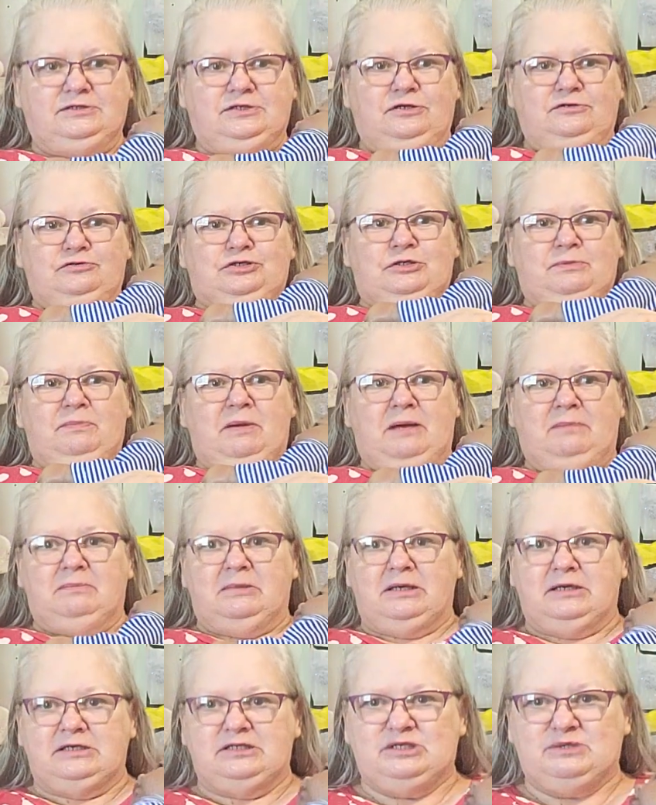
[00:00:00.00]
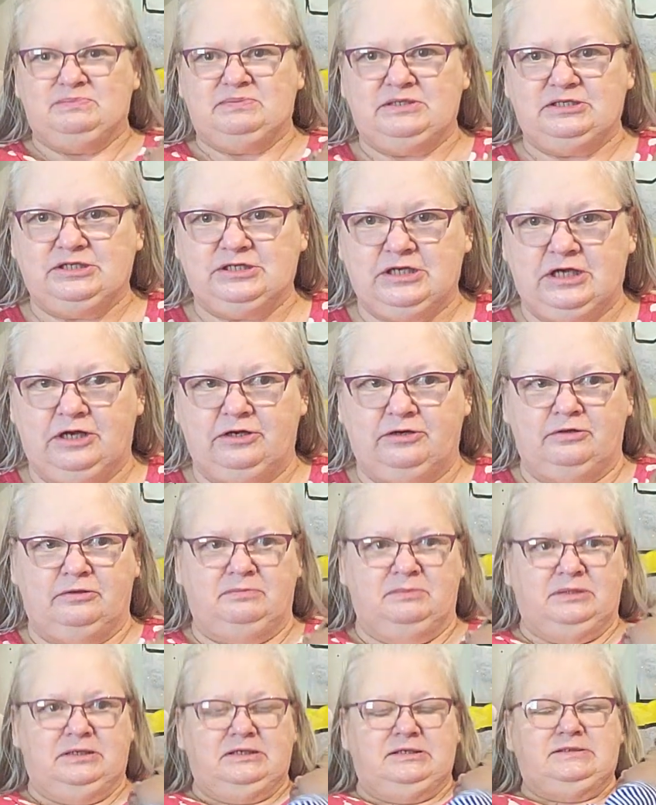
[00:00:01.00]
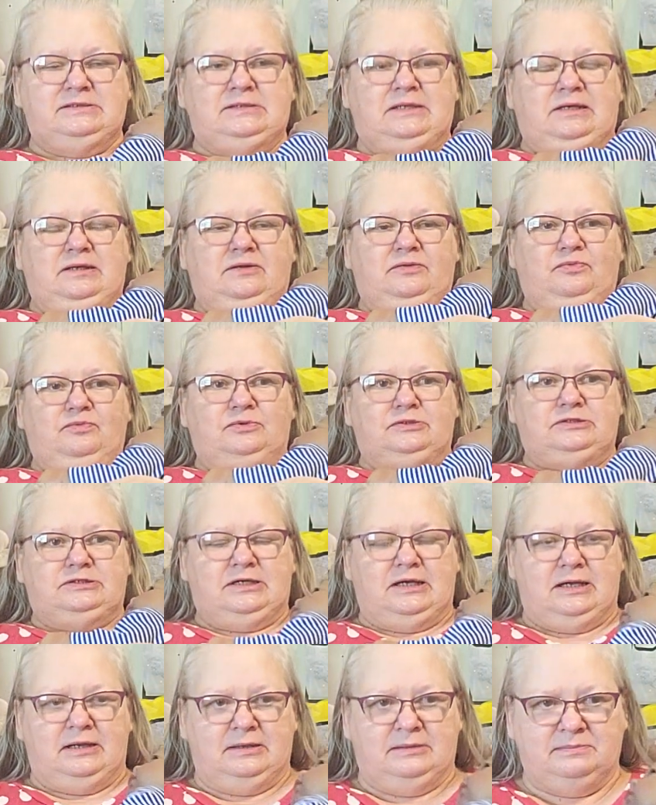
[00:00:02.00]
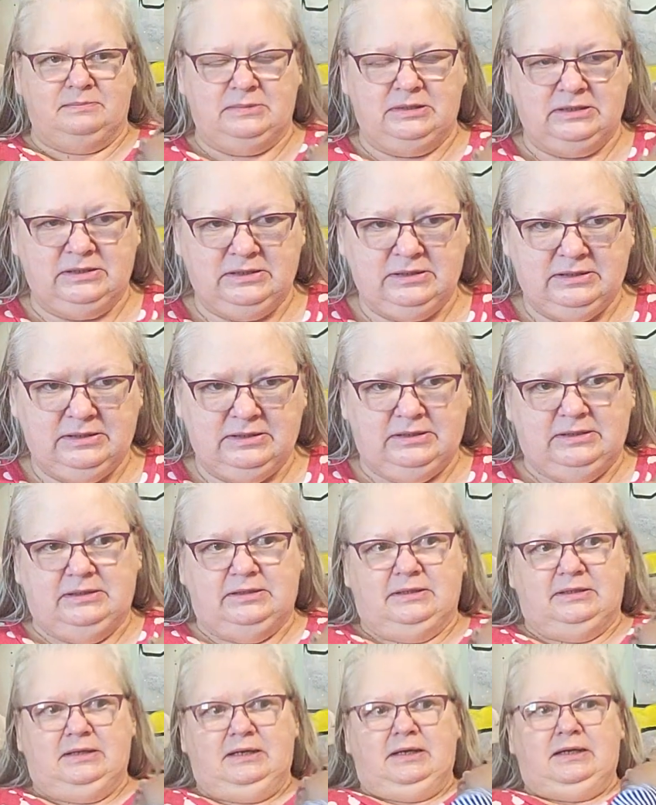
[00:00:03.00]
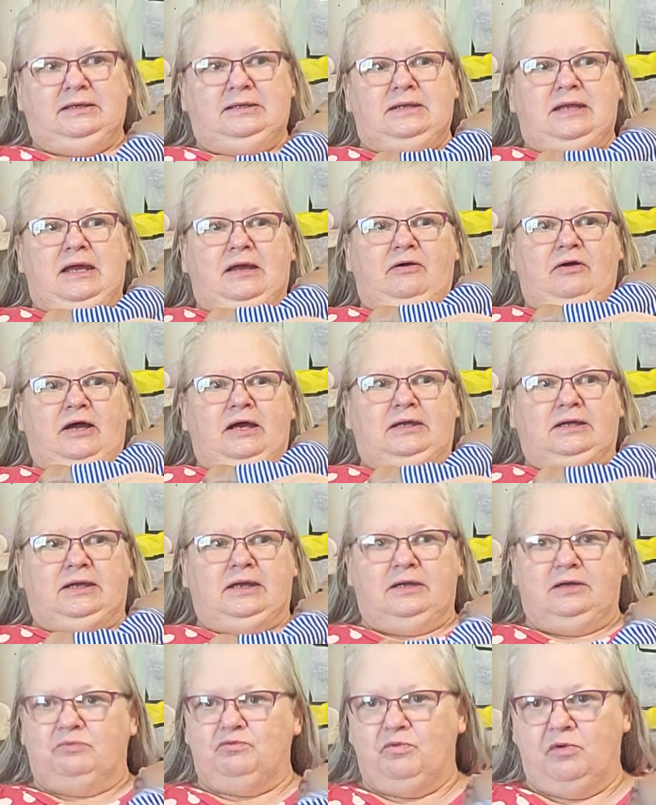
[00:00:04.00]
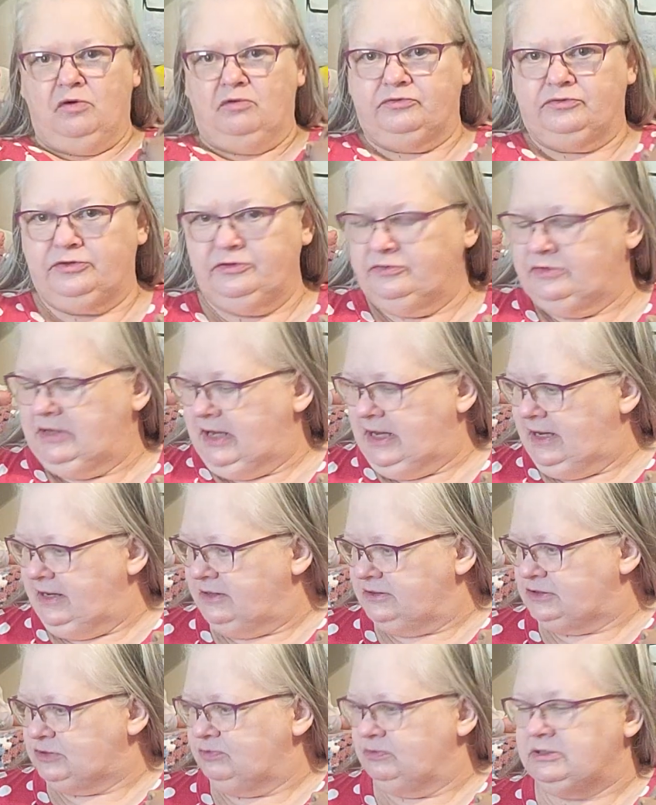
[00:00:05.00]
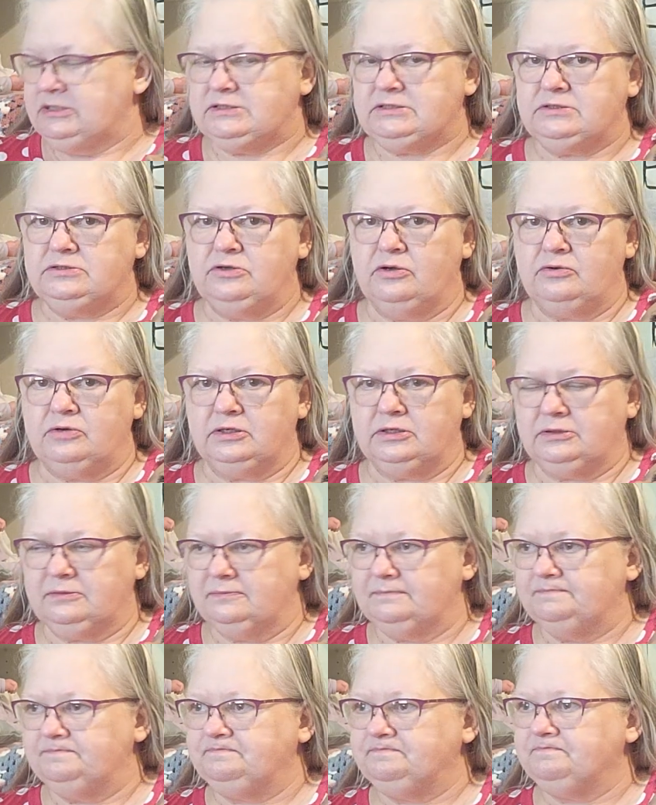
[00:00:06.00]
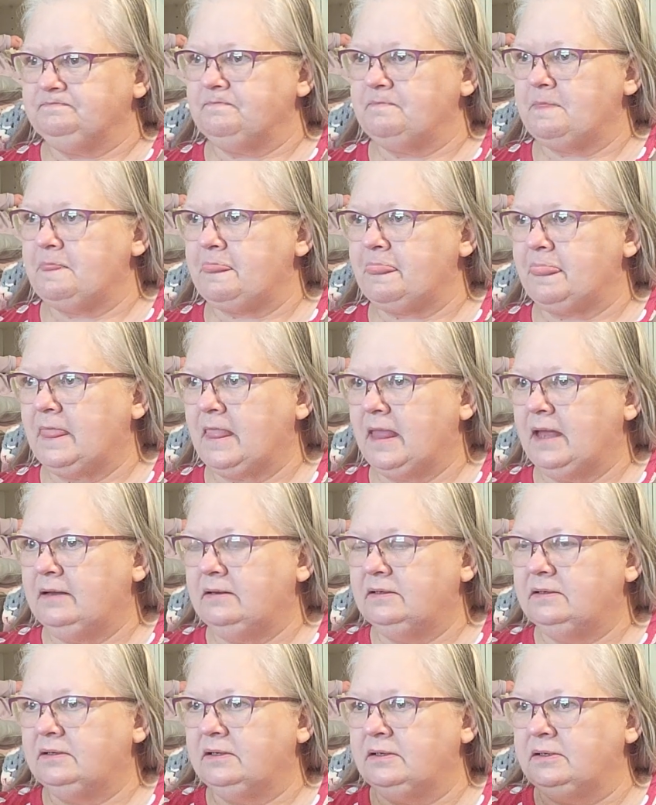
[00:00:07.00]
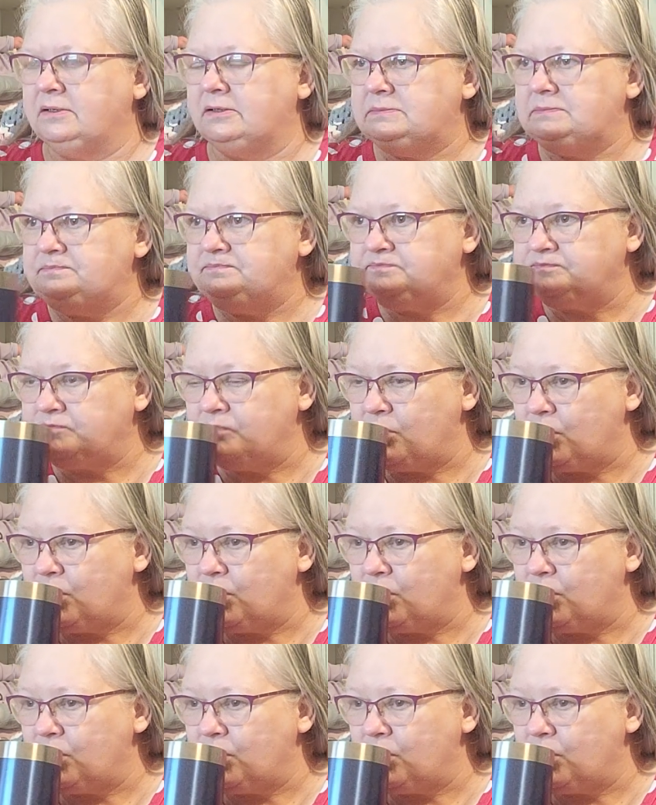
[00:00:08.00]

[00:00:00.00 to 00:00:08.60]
told you about my husband scaring me to death one time. And now I can't walk through the house when it's dark. Um,